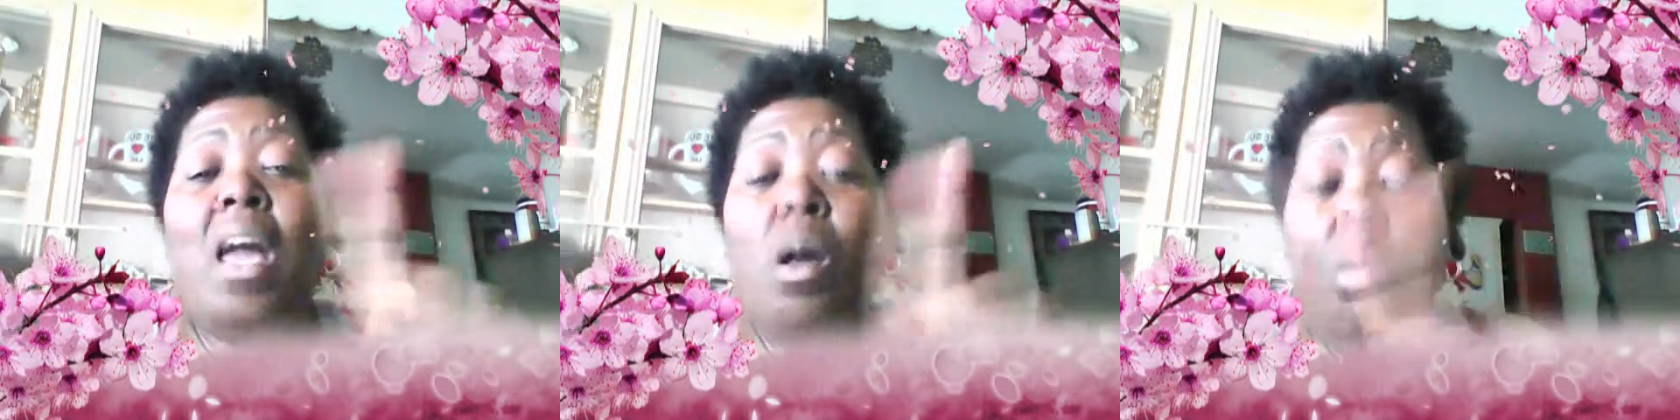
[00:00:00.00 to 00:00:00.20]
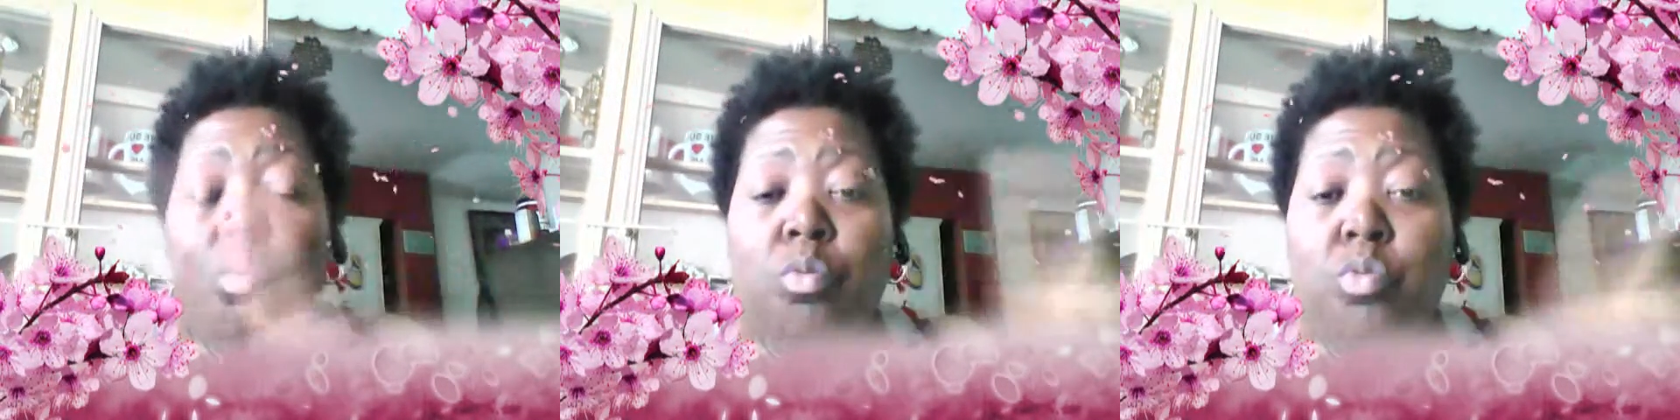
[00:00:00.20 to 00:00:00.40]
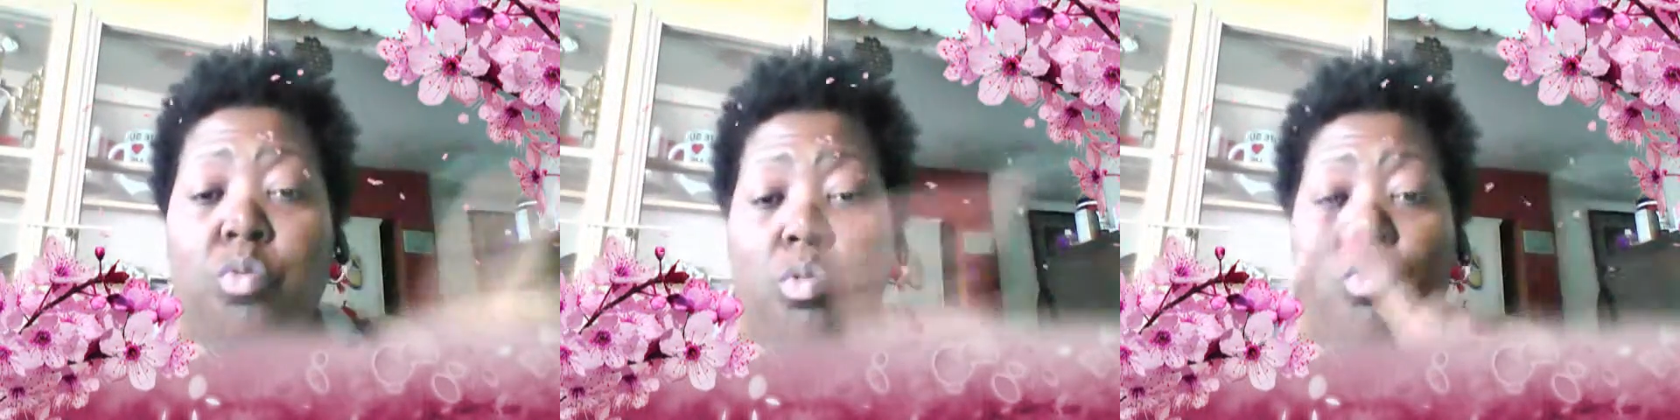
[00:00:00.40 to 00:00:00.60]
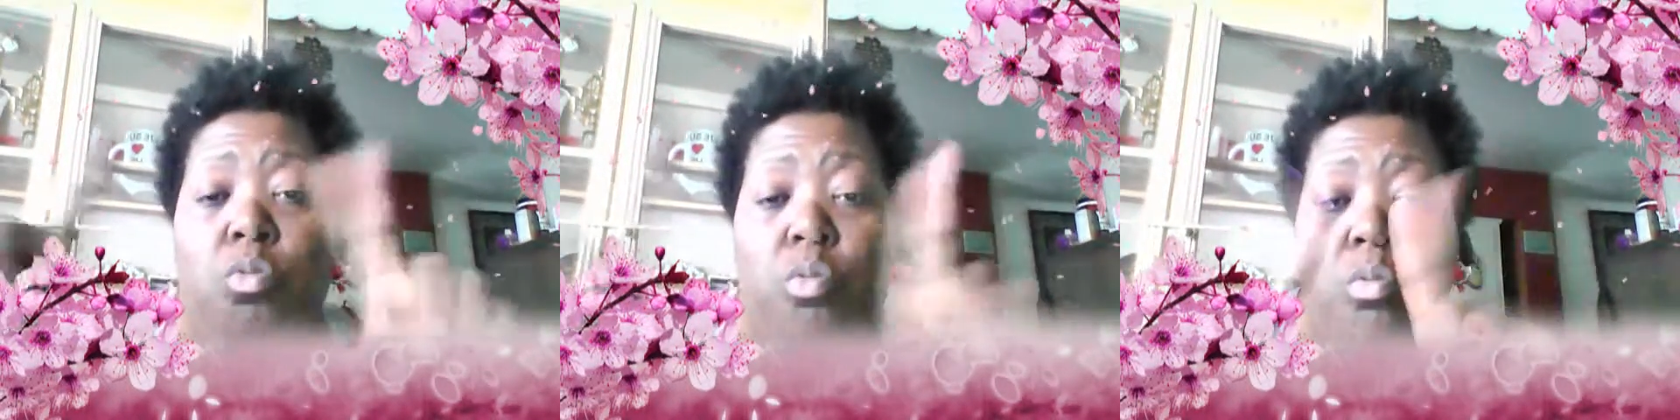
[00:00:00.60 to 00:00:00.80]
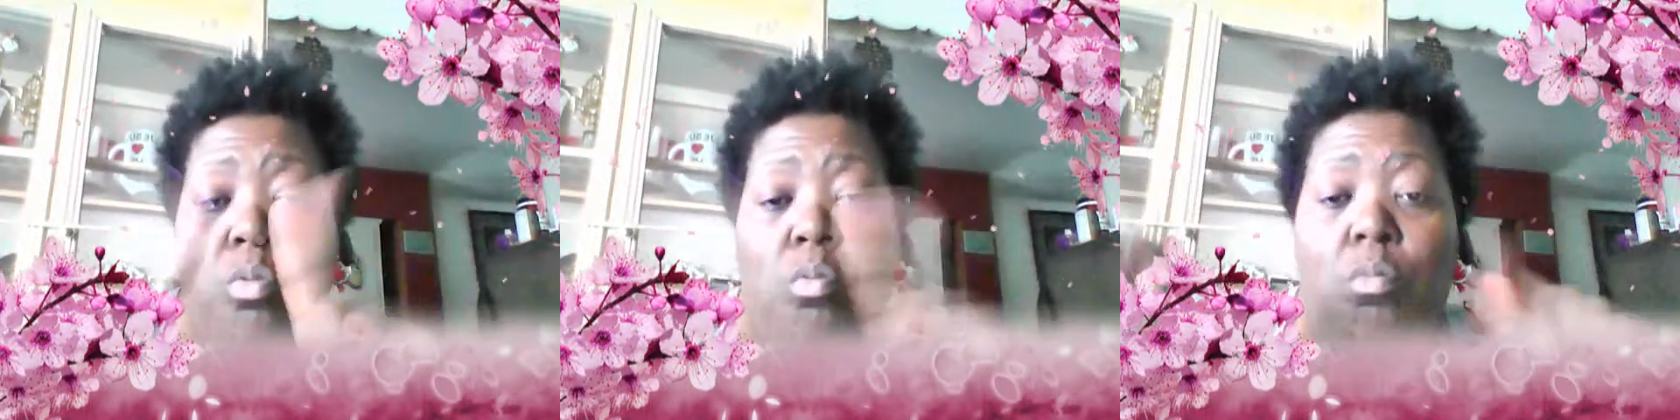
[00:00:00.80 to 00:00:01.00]

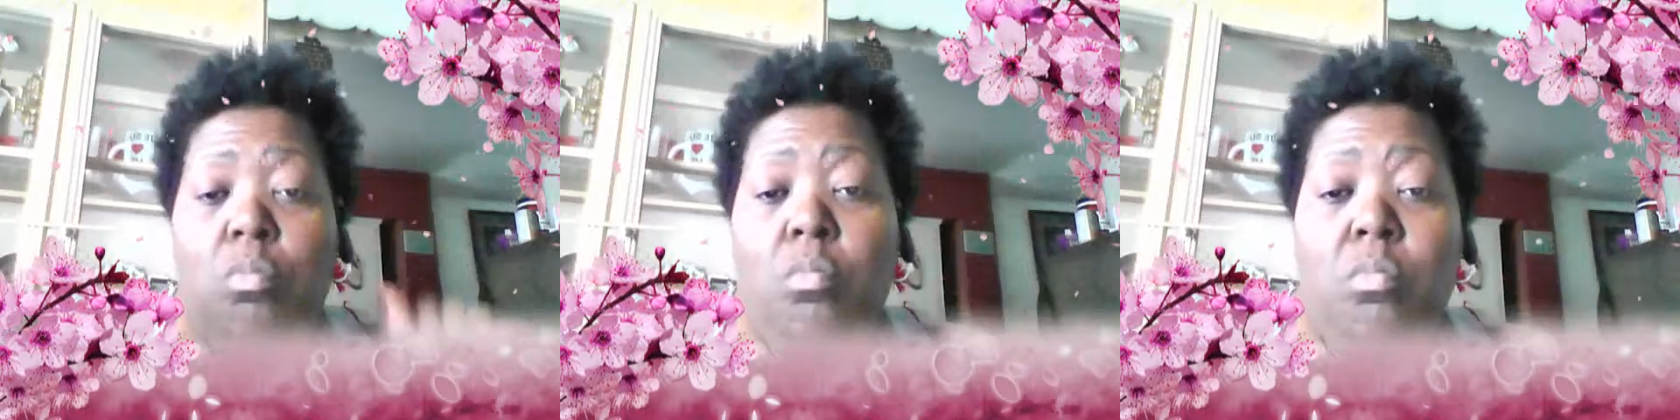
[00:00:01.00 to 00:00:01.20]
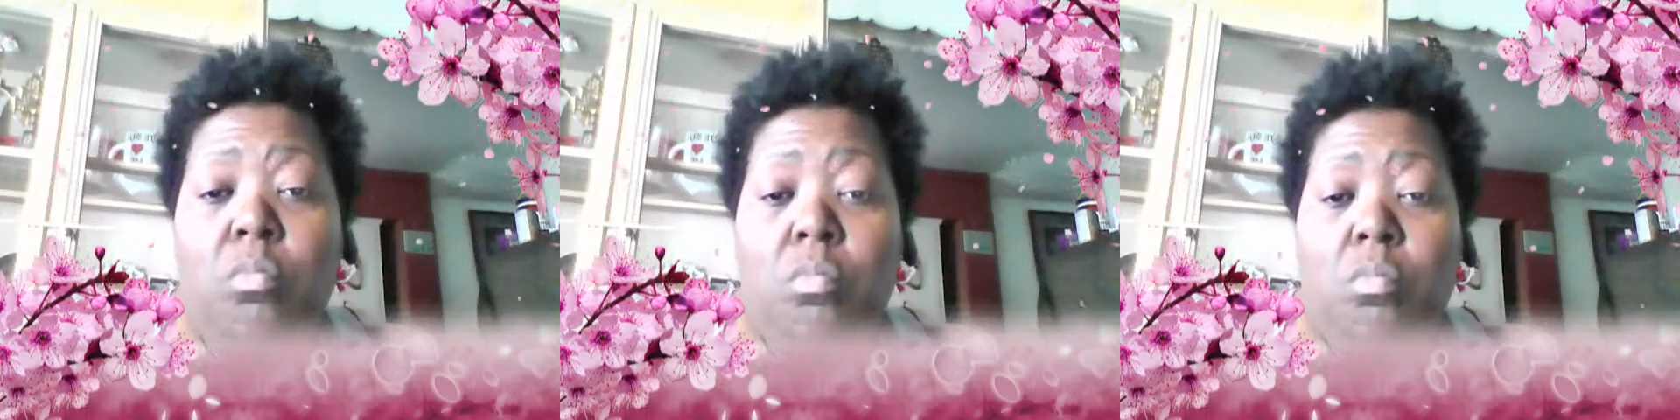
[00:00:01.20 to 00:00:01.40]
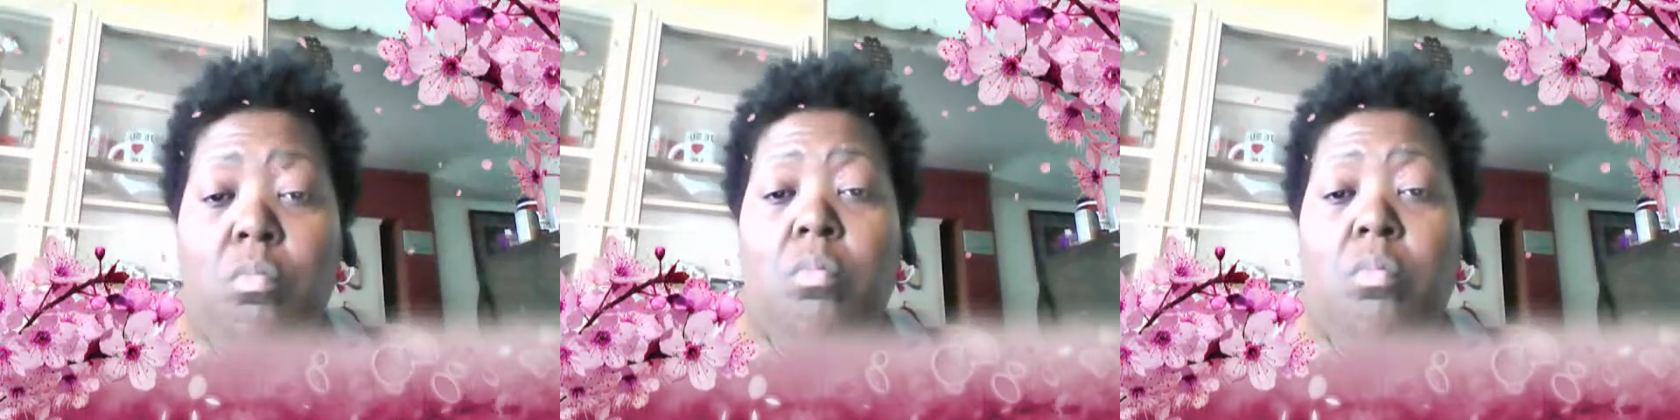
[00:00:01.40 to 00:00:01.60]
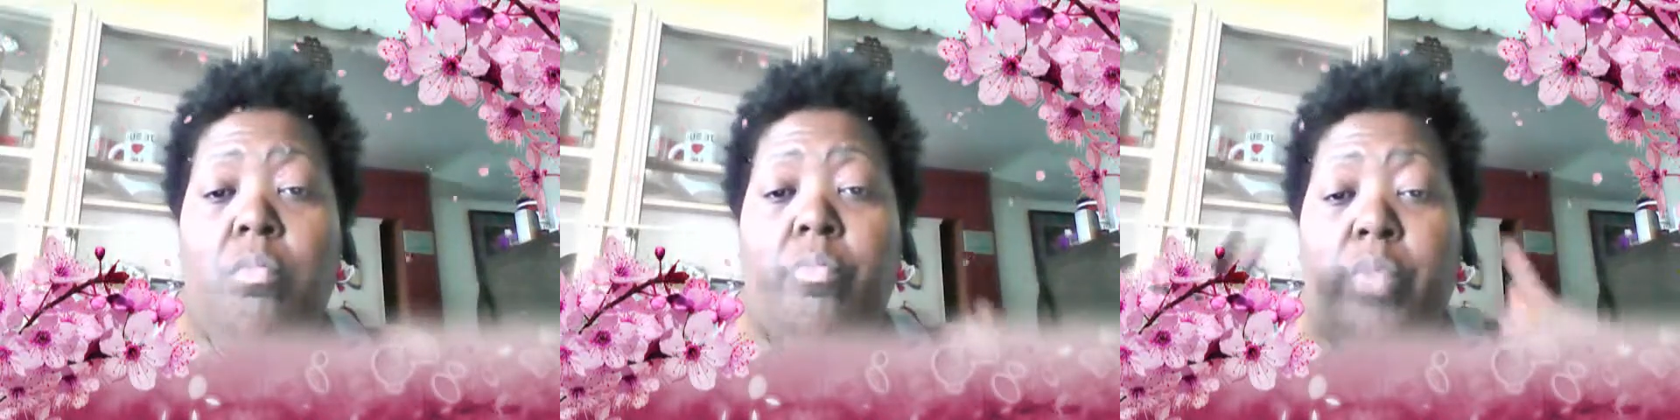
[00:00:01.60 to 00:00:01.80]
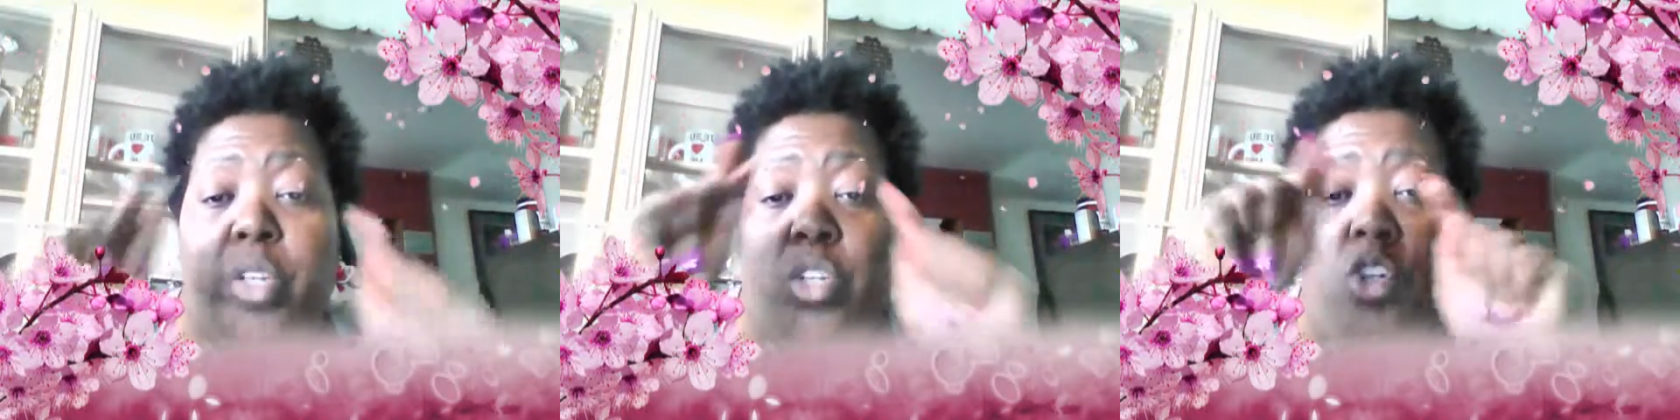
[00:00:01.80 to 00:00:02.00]
else
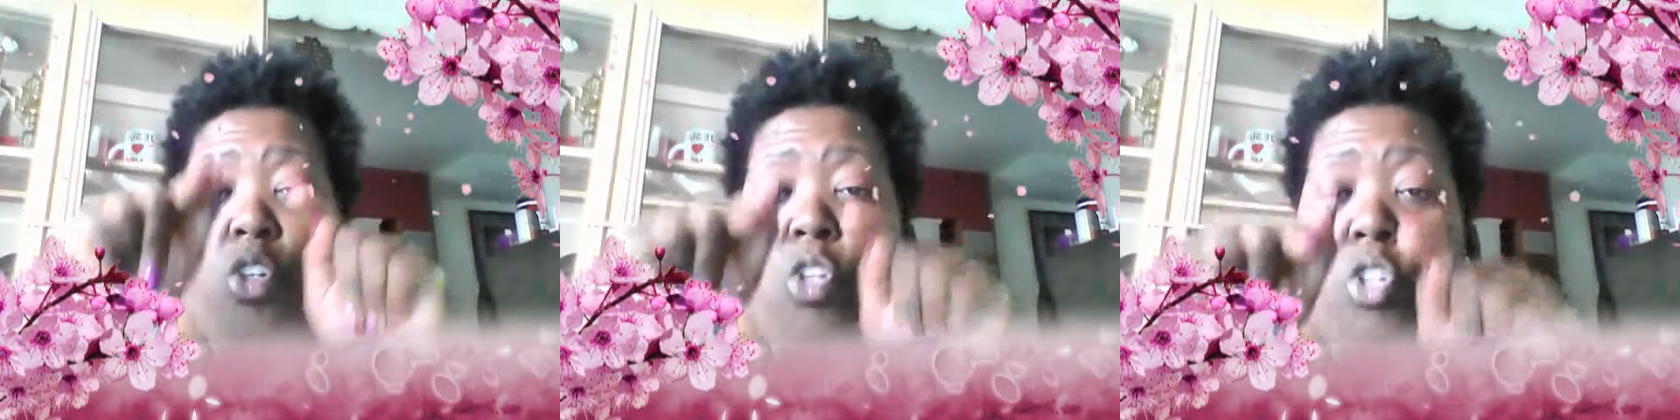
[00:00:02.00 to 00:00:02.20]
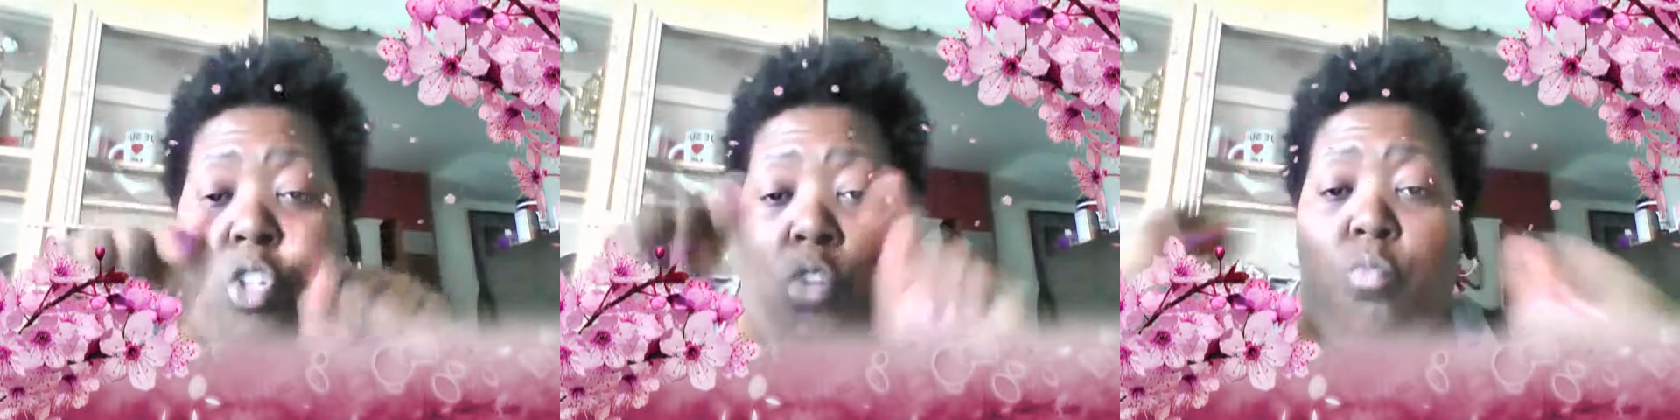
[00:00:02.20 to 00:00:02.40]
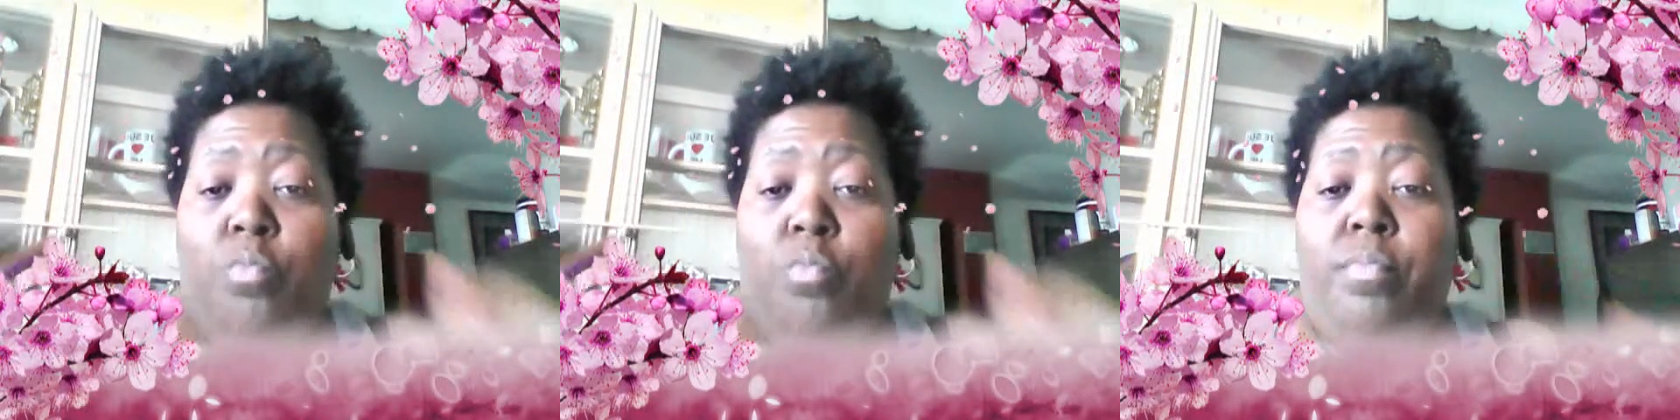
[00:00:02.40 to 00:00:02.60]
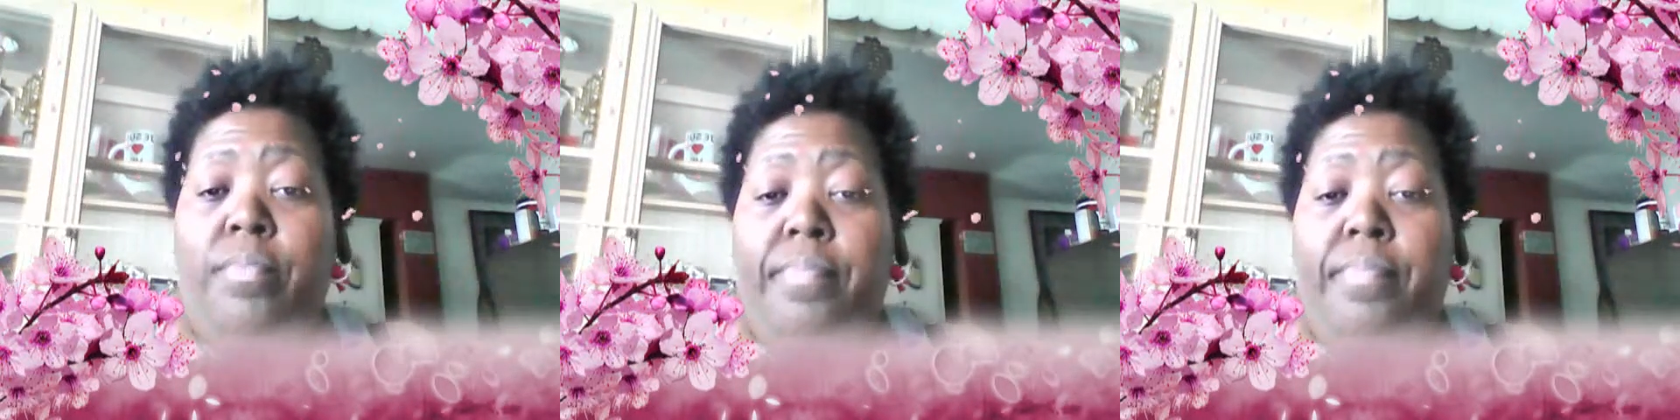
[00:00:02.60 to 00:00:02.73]
but you.